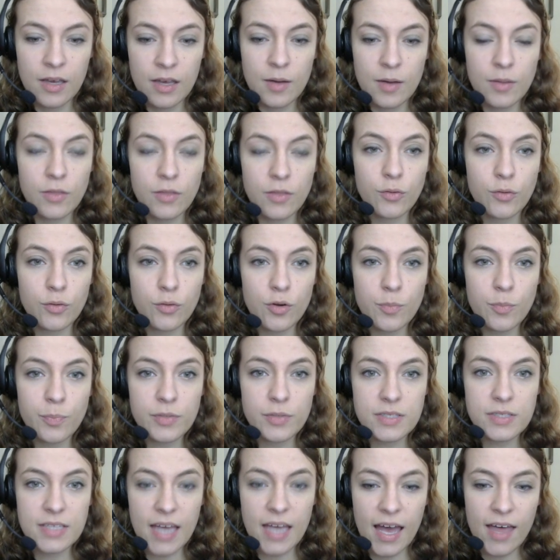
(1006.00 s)
The group
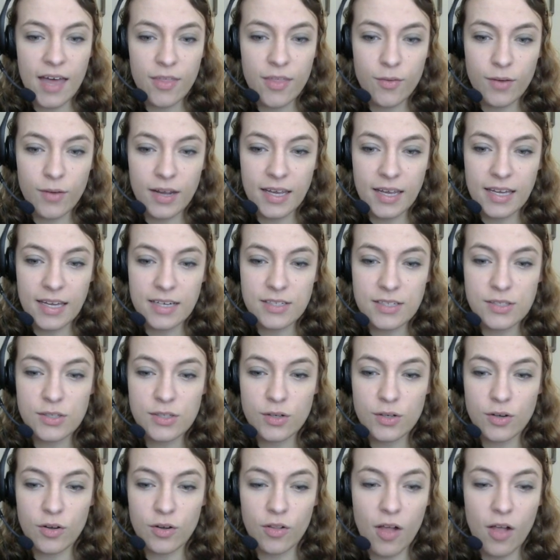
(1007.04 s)
was gathering in a
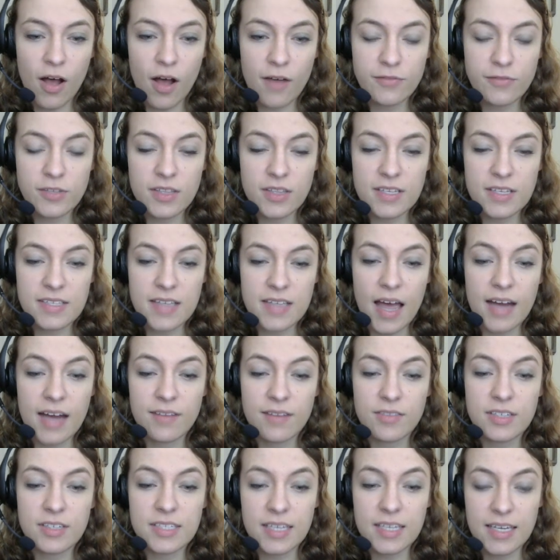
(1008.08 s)
circle off to the side of
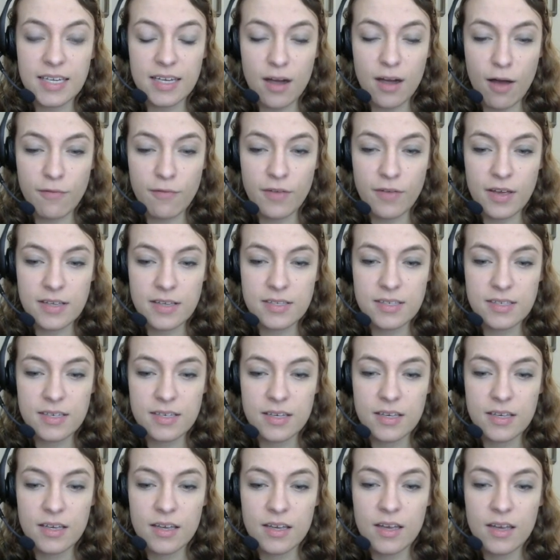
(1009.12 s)
the ticket office.
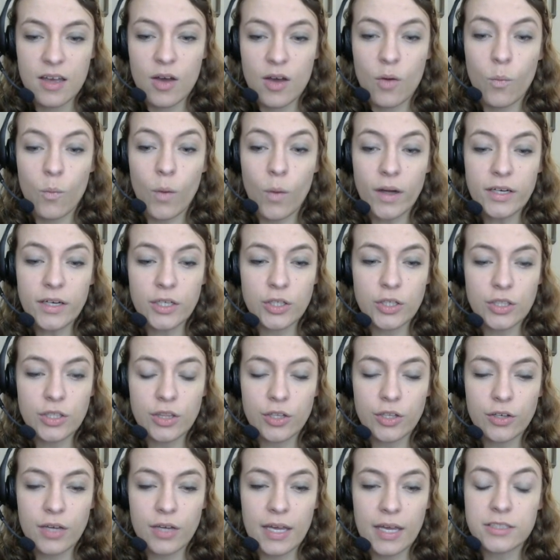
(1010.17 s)
One
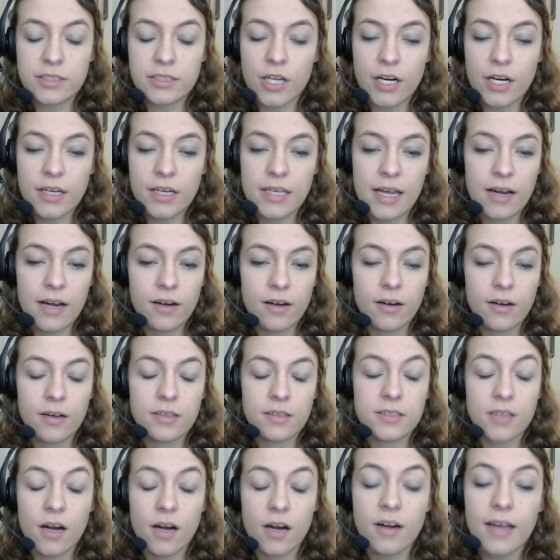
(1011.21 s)
good-looking,
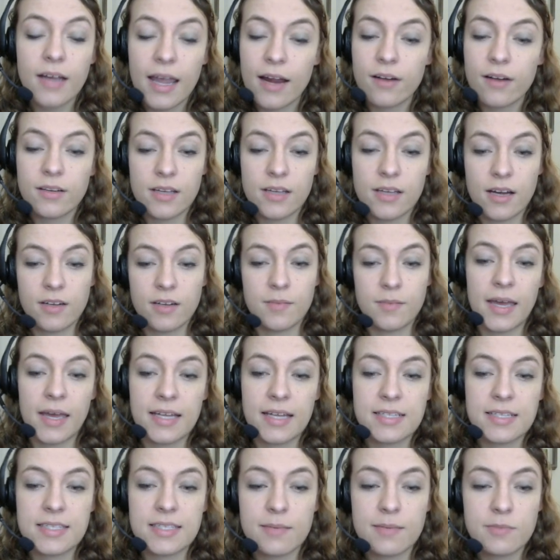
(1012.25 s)
dark-haired young
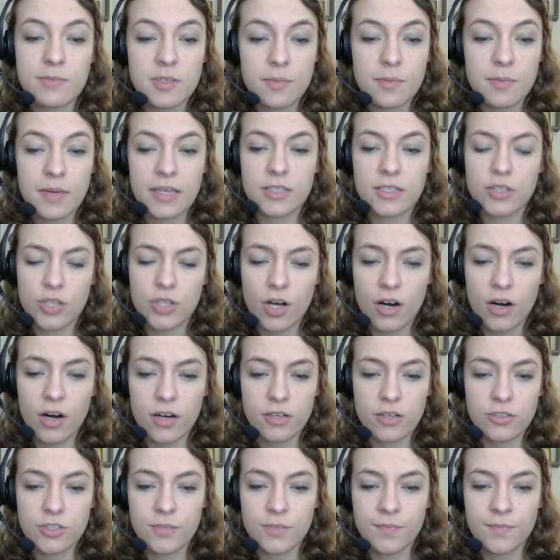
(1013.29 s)
man seemed to be in
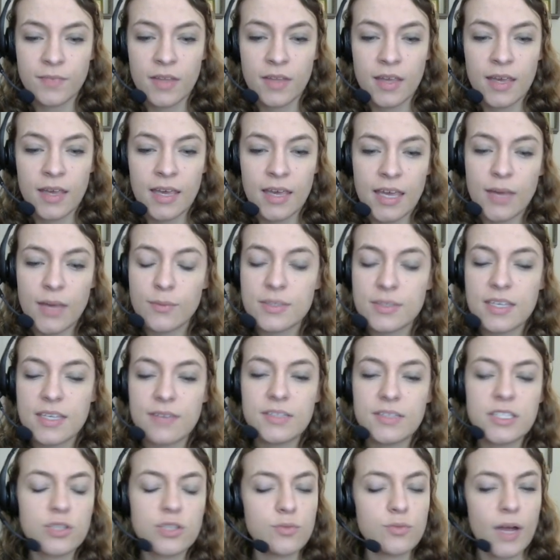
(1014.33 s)
charge. He was
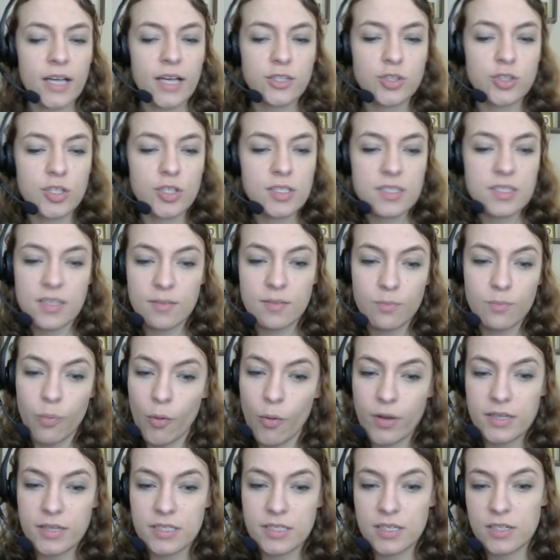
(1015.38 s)
giving directions and
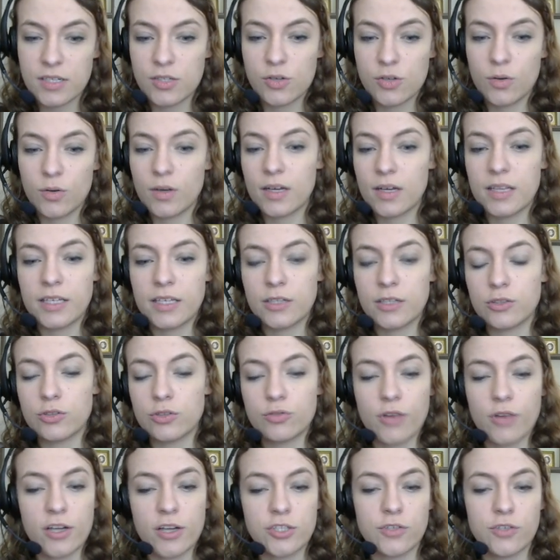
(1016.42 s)
pointing to a clear
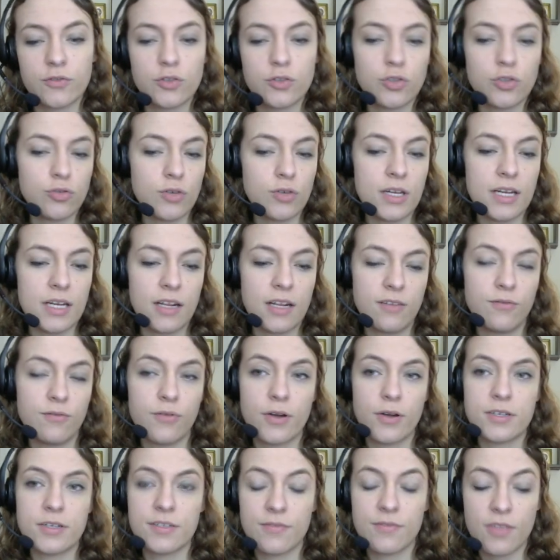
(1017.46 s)
stretch of street in
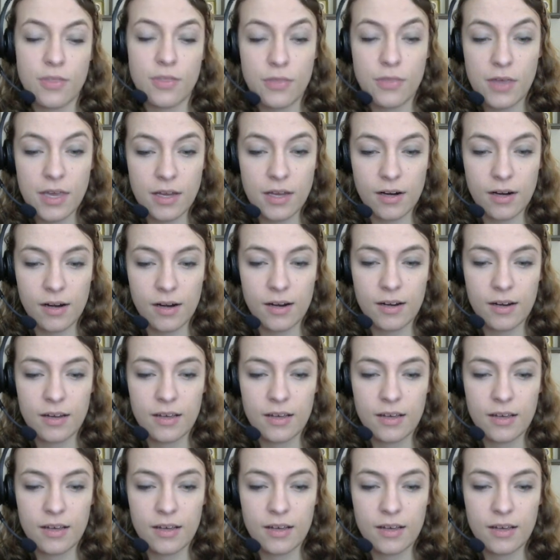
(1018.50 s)
front of the theater.